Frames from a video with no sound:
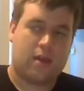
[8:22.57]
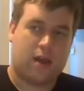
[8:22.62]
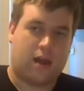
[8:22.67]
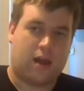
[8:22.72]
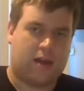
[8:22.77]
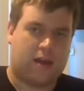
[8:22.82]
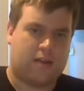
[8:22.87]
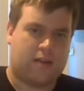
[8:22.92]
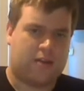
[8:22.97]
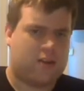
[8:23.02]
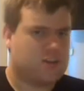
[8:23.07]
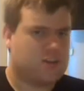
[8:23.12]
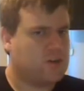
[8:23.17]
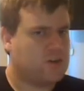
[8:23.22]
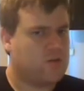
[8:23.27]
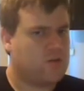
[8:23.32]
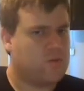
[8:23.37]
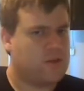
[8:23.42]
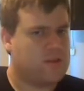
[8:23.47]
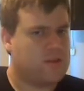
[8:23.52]
Not
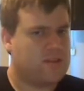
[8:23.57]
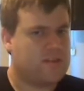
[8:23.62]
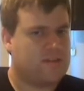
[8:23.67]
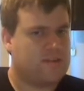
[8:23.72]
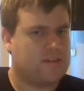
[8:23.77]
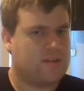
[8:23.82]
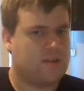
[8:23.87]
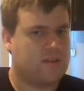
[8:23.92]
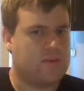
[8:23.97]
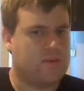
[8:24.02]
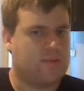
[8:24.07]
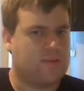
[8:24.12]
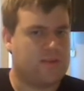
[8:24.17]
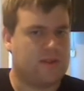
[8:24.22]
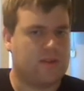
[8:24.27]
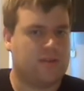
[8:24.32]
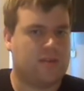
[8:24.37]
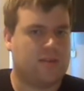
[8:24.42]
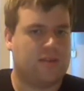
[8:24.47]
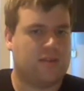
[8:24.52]
sure where this is going to be
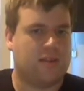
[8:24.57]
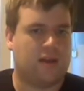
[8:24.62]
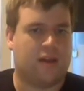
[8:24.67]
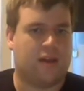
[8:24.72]
built.